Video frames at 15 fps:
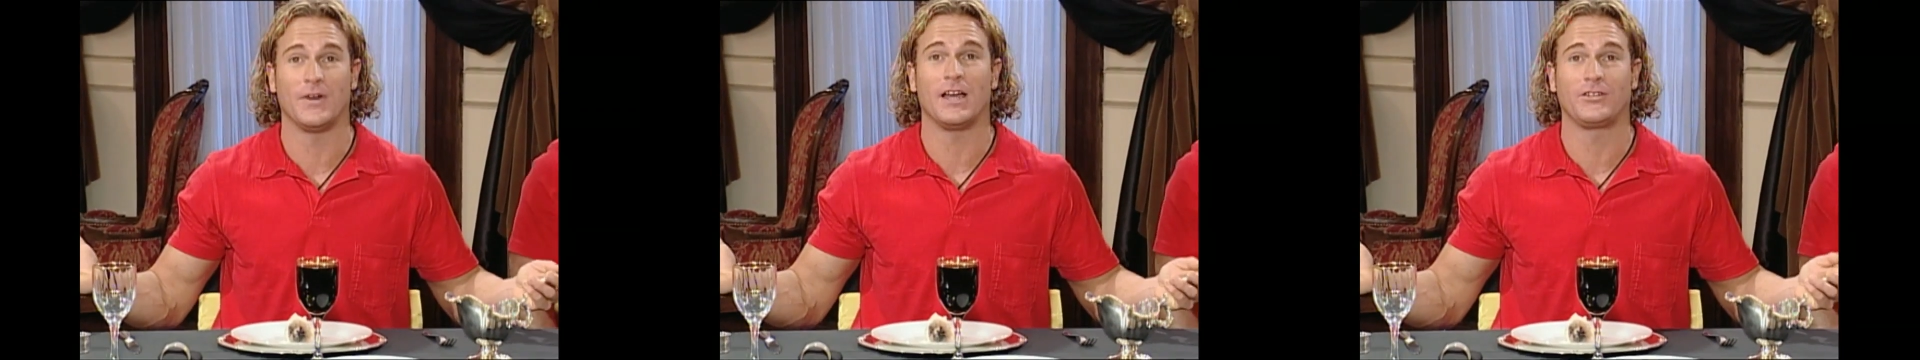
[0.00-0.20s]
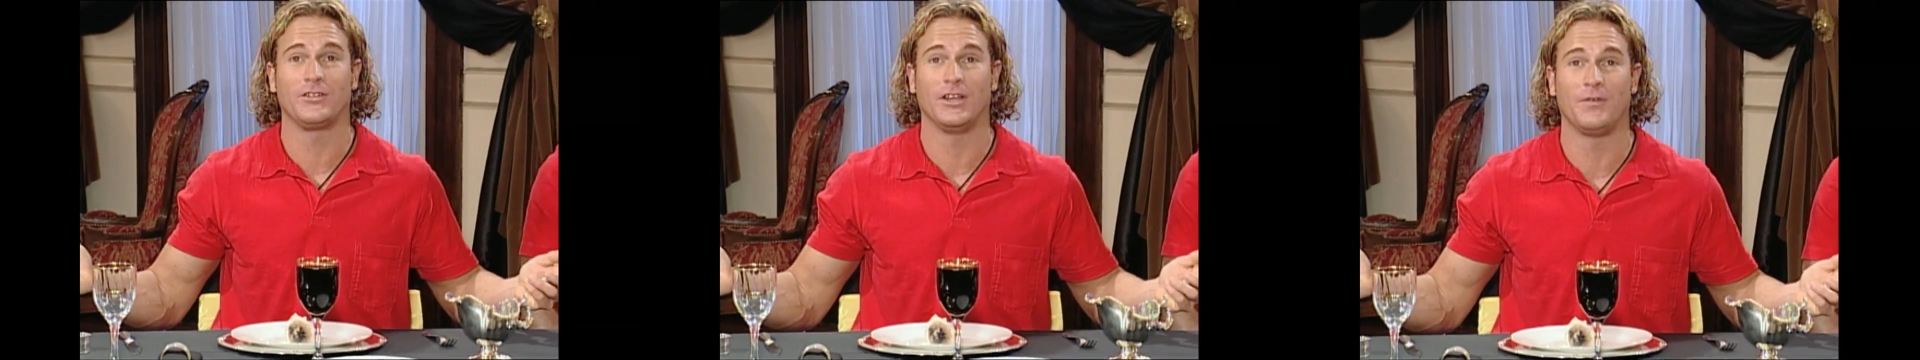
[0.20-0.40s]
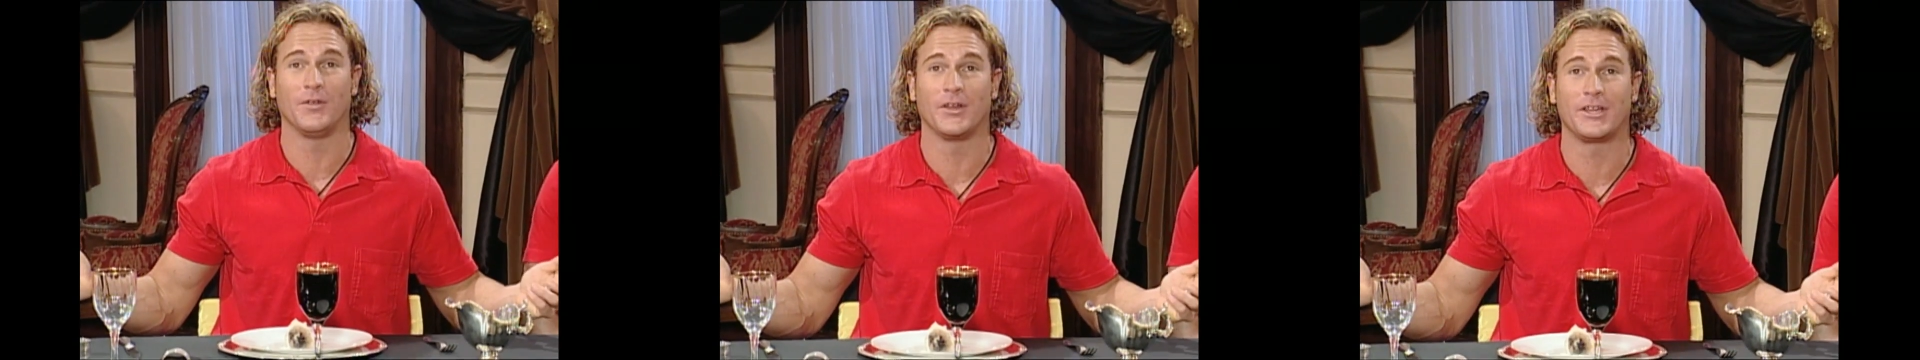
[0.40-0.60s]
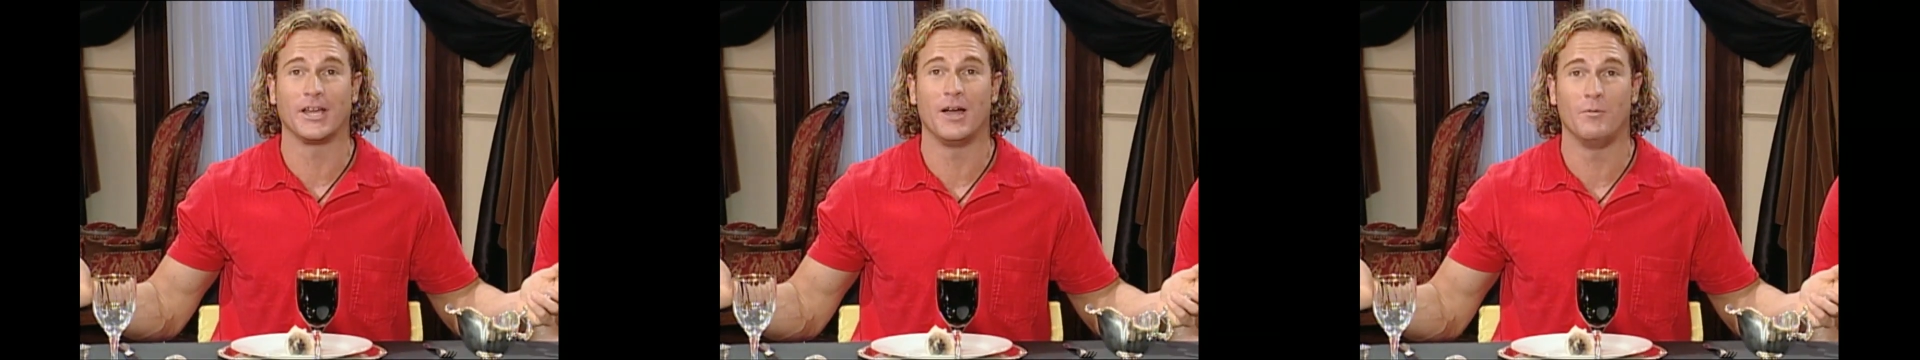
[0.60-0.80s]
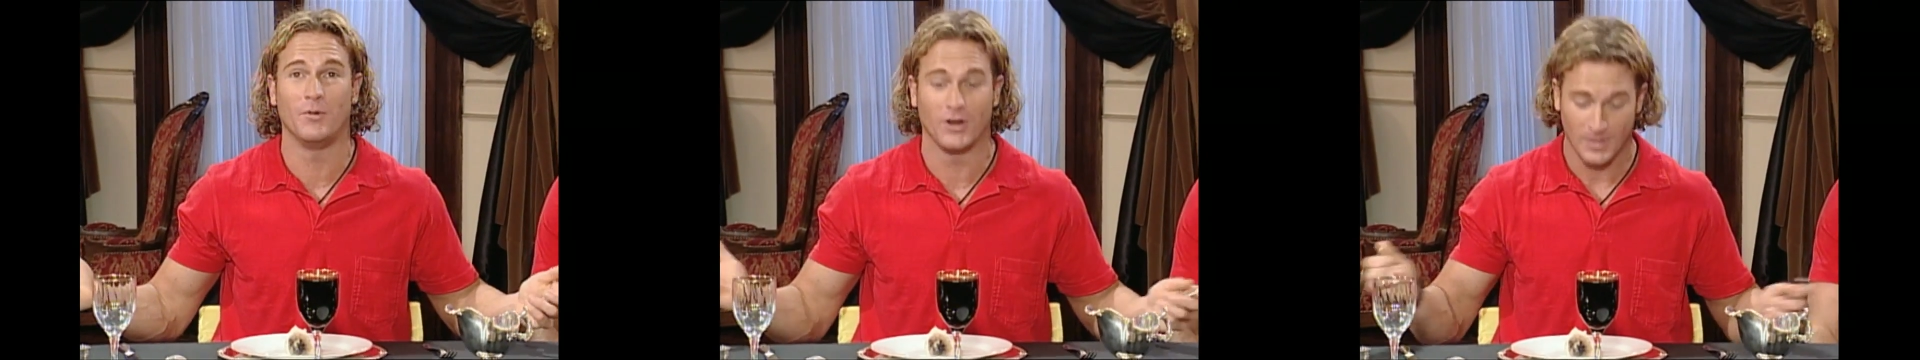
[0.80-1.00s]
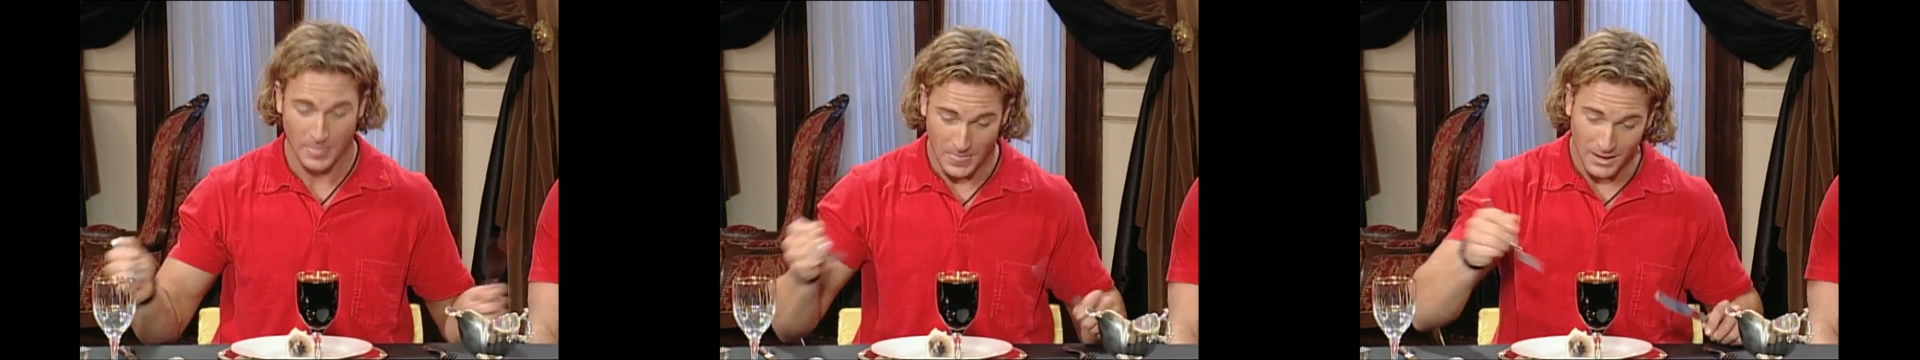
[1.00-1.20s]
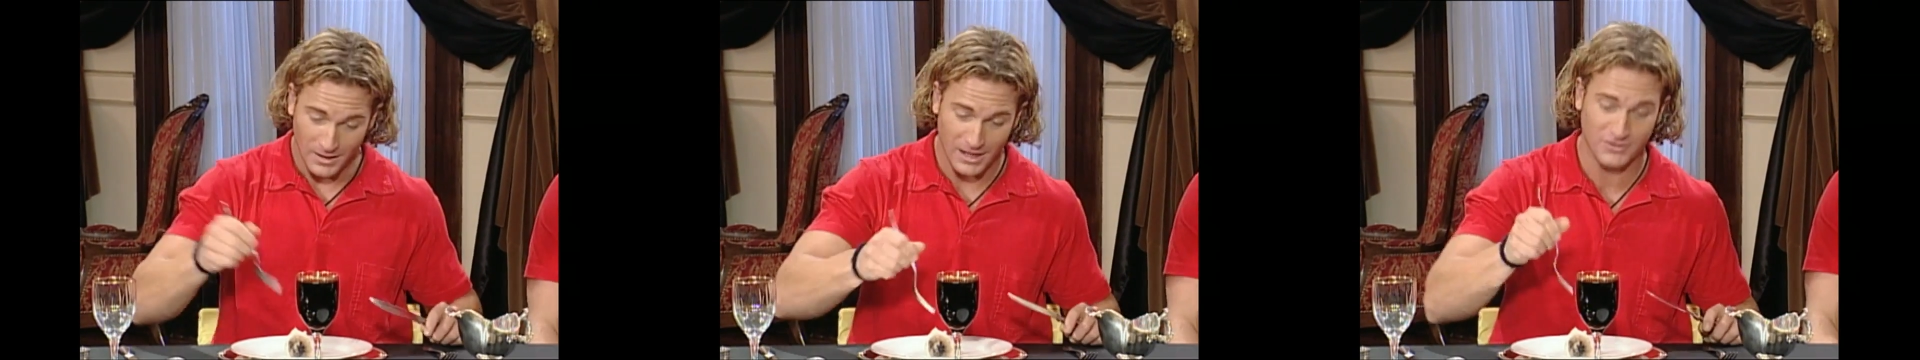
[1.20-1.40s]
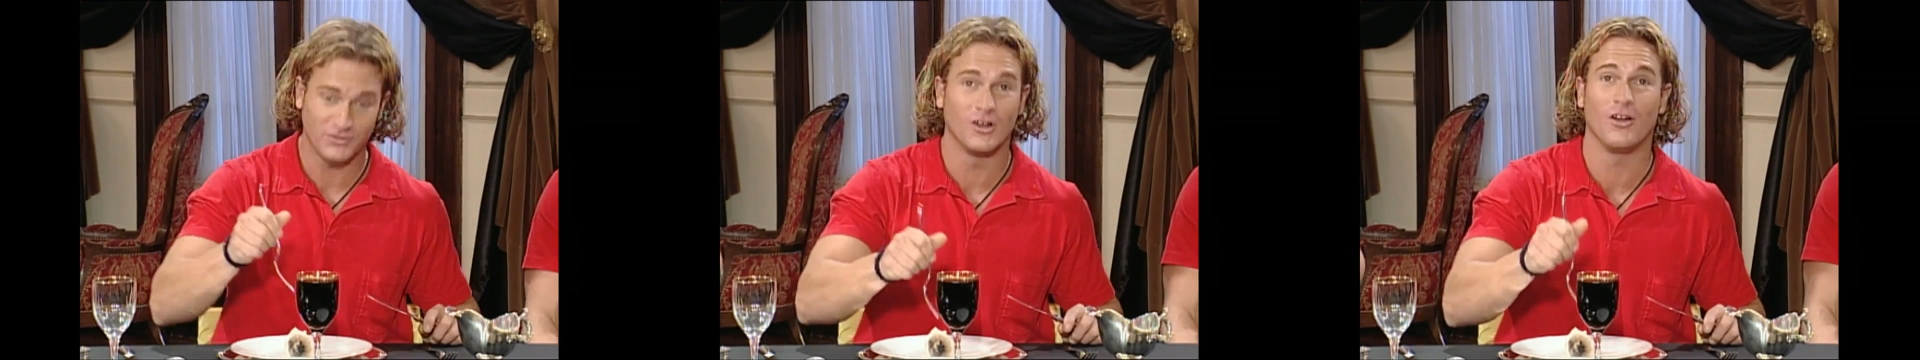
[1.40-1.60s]
facts here for the camera.
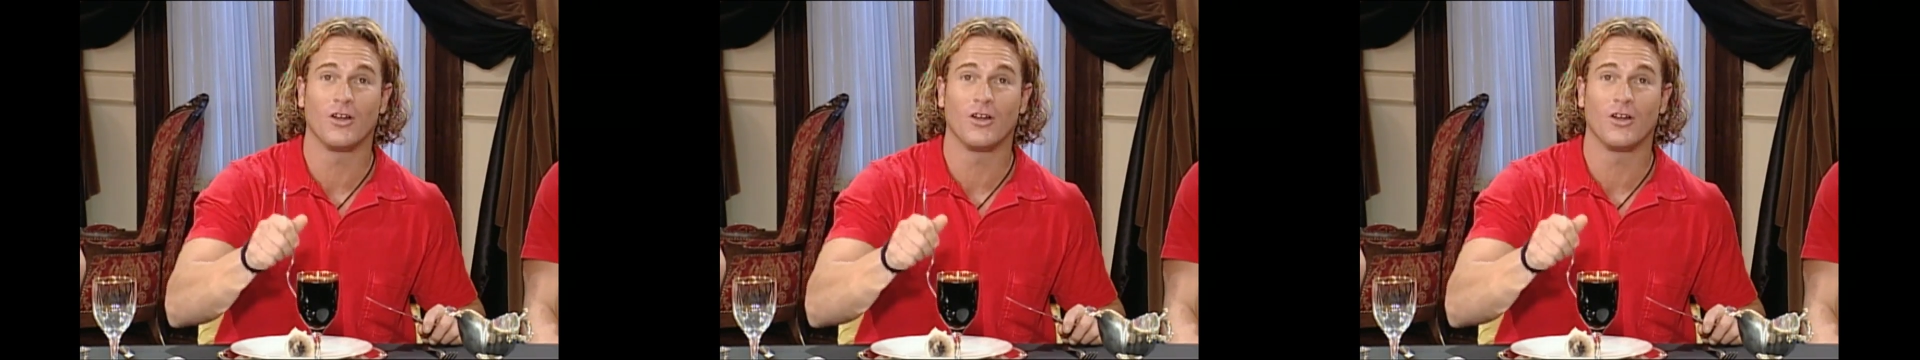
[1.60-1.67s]
Let's